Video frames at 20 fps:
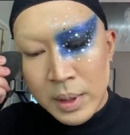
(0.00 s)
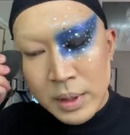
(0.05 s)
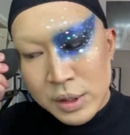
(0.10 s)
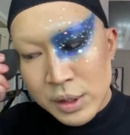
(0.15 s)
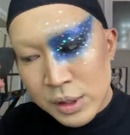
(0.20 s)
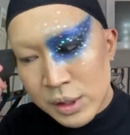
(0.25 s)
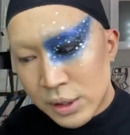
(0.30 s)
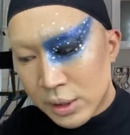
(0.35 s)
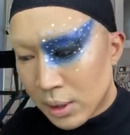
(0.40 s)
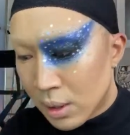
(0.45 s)

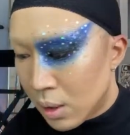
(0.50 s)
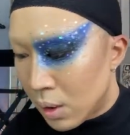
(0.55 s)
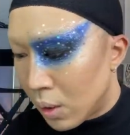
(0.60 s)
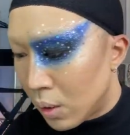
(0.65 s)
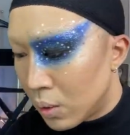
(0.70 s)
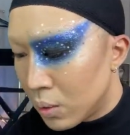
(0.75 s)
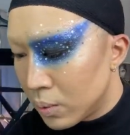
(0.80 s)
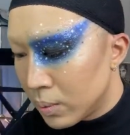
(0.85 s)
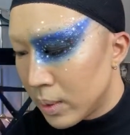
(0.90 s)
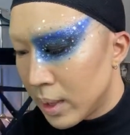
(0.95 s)

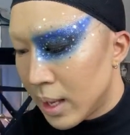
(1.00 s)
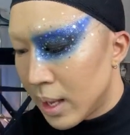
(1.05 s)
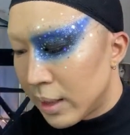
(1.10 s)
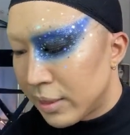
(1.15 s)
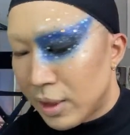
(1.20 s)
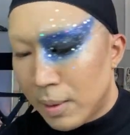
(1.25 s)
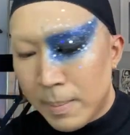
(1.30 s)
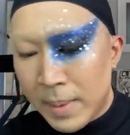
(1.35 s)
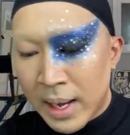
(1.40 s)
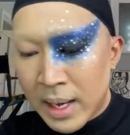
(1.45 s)
So
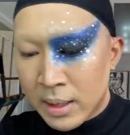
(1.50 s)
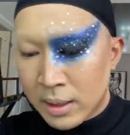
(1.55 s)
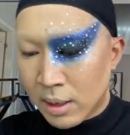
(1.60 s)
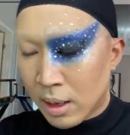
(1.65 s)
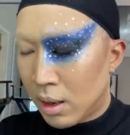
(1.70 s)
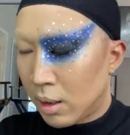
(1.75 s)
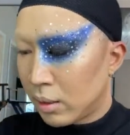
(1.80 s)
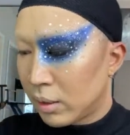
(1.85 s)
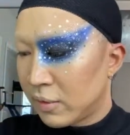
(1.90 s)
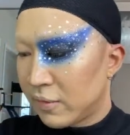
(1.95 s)
the main
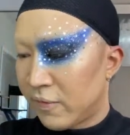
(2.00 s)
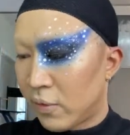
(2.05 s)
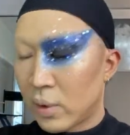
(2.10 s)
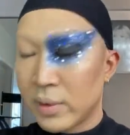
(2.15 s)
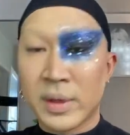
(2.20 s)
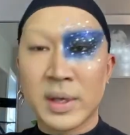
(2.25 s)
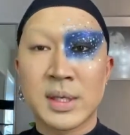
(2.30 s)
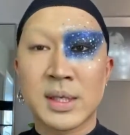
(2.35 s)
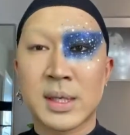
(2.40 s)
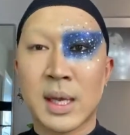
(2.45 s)
color for
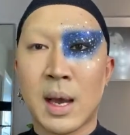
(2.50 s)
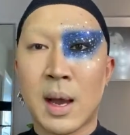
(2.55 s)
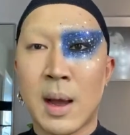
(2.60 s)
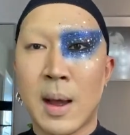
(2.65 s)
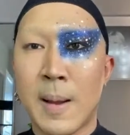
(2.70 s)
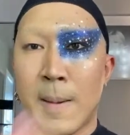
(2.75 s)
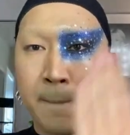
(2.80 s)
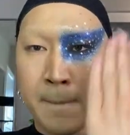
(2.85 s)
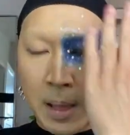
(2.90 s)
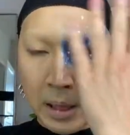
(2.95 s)
this
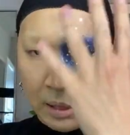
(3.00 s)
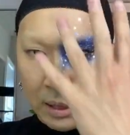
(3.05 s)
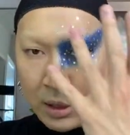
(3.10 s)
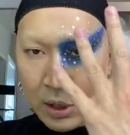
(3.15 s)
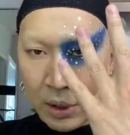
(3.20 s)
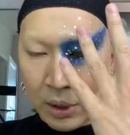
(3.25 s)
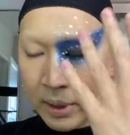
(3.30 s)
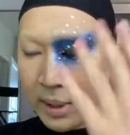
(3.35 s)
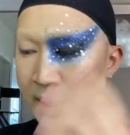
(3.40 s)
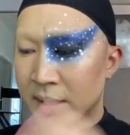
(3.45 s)

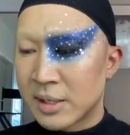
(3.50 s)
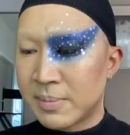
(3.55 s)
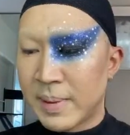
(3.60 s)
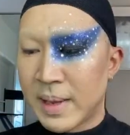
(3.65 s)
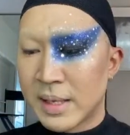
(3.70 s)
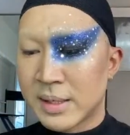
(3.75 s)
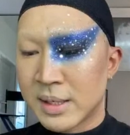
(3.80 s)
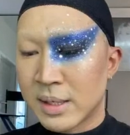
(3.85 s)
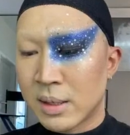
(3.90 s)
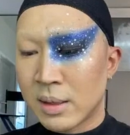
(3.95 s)
look is
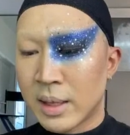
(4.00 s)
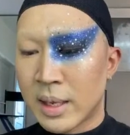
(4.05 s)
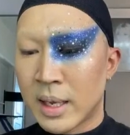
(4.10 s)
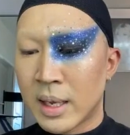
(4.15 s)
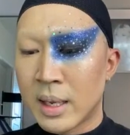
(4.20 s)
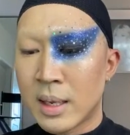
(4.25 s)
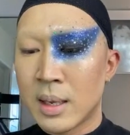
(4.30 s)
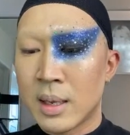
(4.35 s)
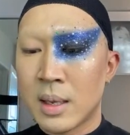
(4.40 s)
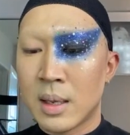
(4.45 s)

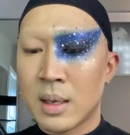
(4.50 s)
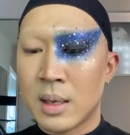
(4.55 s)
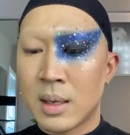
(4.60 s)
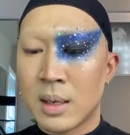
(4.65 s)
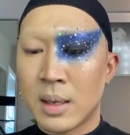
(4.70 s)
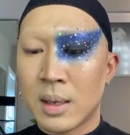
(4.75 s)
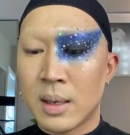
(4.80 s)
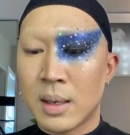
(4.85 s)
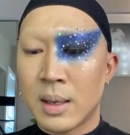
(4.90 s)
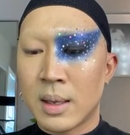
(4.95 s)
basically
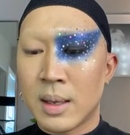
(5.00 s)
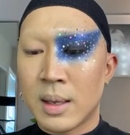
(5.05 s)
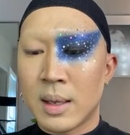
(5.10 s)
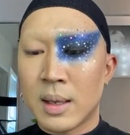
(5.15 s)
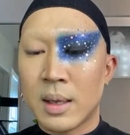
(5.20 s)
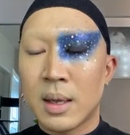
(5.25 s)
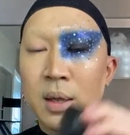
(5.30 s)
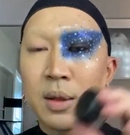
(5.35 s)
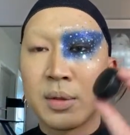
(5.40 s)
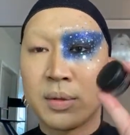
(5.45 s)

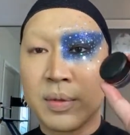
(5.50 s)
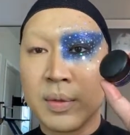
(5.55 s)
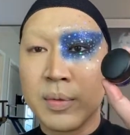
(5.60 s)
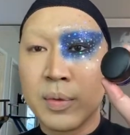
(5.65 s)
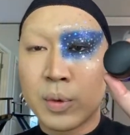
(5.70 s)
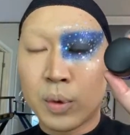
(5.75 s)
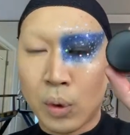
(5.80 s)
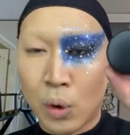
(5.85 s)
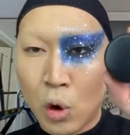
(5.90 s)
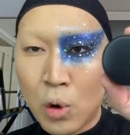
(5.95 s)
the
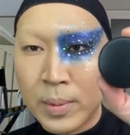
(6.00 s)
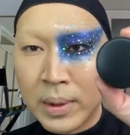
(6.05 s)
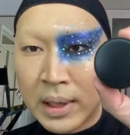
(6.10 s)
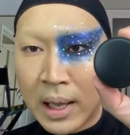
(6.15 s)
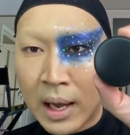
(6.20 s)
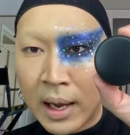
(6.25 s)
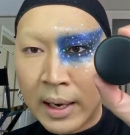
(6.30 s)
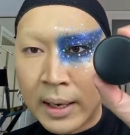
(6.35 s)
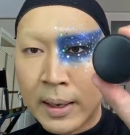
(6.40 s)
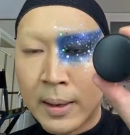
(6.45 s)

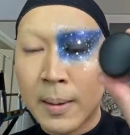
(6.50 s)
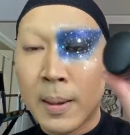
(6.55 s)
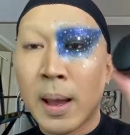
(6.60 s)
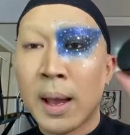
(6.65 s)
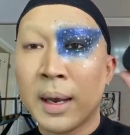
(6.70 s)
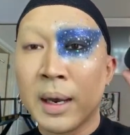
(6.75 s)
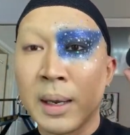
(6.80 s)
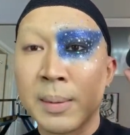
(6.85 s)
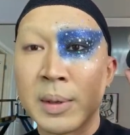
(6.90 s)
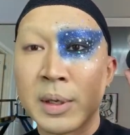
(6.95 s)
Chromaline,
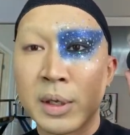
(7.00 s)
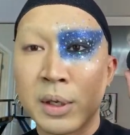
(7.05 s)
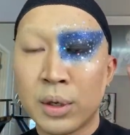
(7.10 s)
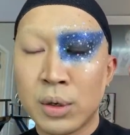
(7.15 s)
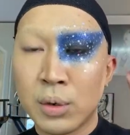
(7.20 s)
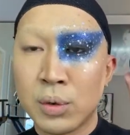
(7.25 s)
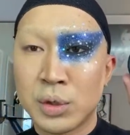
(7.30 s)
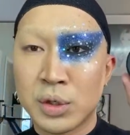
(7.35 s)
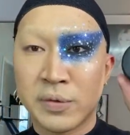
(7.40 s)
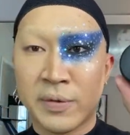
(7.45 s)
and I'm a
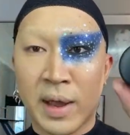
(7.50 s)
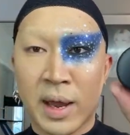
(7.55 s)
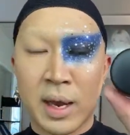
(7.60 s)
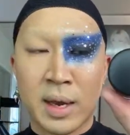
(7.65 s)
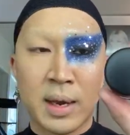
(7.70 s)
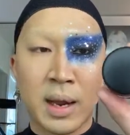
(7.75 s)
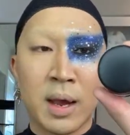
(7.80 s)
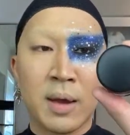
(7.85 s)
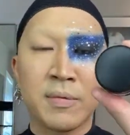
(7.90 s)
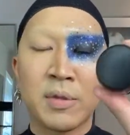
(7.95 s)
huge
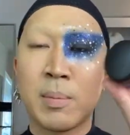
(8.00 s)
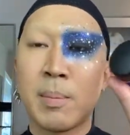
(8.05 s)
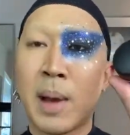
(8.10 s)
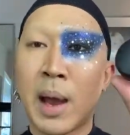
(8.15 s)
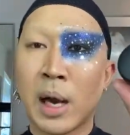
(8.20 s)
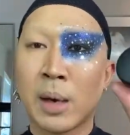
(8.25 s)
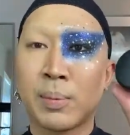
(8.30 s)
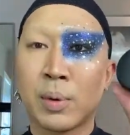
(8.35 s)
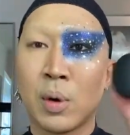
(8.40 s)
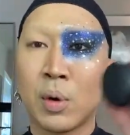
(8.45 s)
fan of the
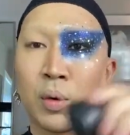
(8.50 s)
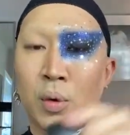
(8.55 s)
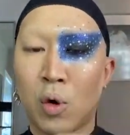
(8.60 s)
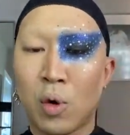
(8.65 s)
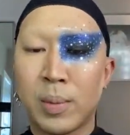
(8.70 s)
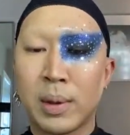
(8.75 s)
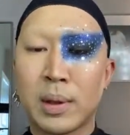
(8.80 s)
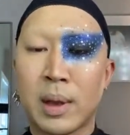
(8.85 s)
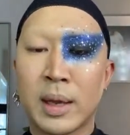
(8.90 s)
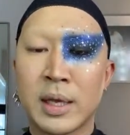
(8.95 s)
MAC Pro
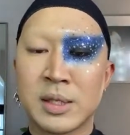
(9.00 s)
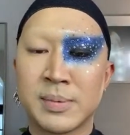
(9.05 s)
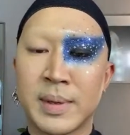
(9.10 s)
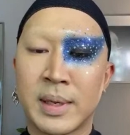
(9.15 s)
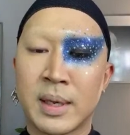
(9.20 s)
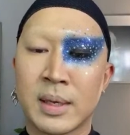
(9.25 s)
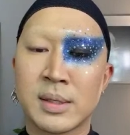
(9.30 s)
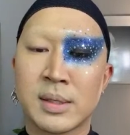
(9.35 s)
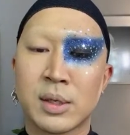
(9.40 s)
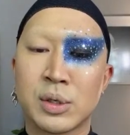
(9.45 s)
Chromalines
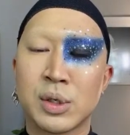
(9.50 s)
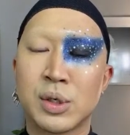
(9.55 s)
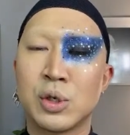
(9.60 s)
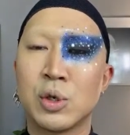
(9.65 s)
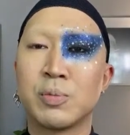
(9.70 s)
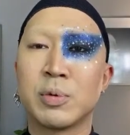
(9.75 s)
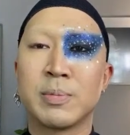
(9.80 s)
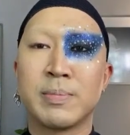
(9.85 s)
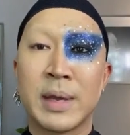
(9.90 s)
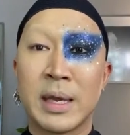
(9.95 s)
because they're
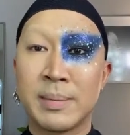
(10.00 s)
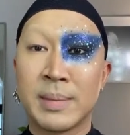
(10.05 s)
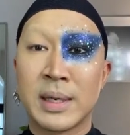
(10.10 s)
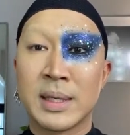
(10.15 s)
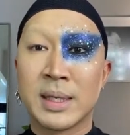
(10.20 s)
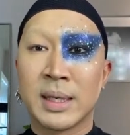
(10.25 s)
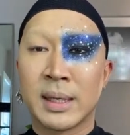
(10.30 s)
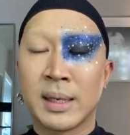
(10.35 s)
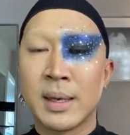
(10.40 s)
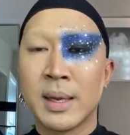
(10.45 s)
super
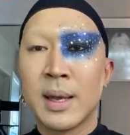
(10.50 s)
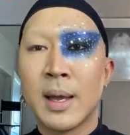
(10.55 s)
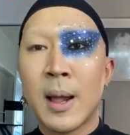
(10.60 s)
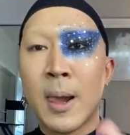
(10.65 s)
pigmented.